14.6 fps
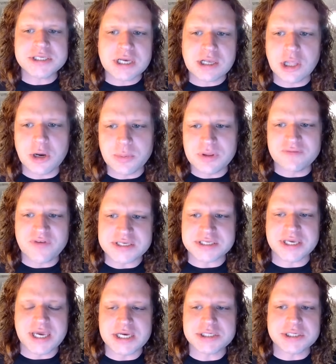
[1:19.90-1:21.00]
is a global
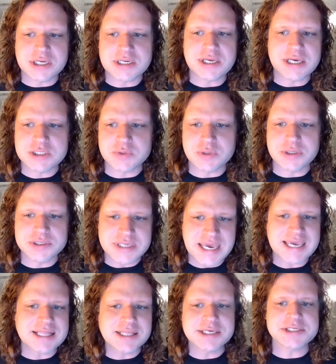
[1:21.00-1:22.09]
investigation into Israel's
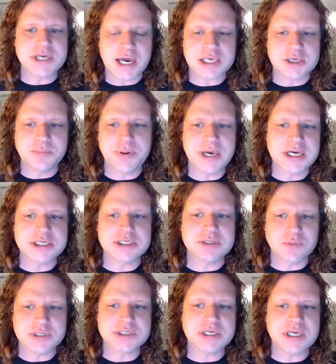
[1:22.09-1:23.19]
endless
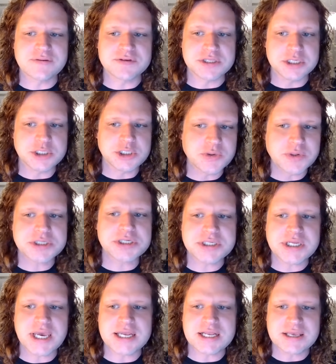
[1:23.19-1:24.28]
occupation, which gives the Jewish
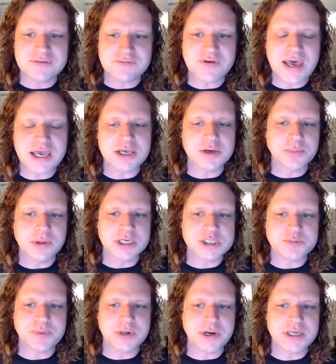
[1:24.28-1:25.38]
state invaluable
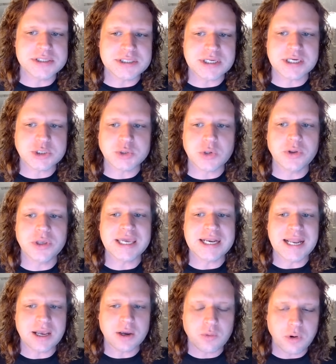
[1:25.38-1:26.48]
experience in controlling
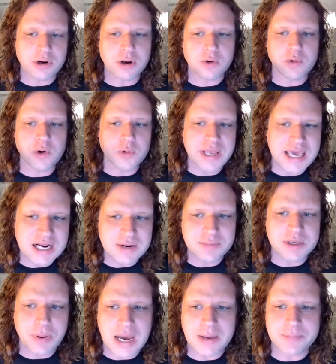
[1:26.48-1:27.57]
an quote-unquote
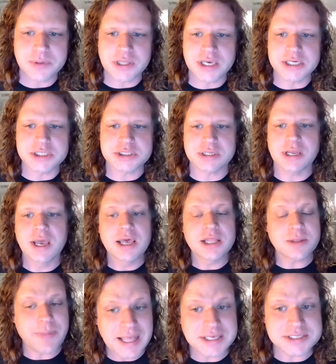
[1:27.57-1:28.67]
enemy population,
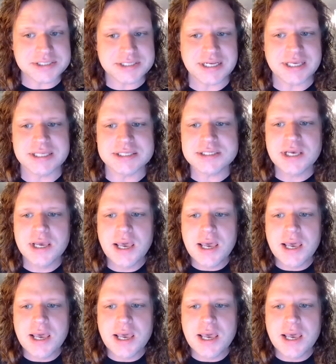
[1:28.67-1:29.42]
the Palestinians.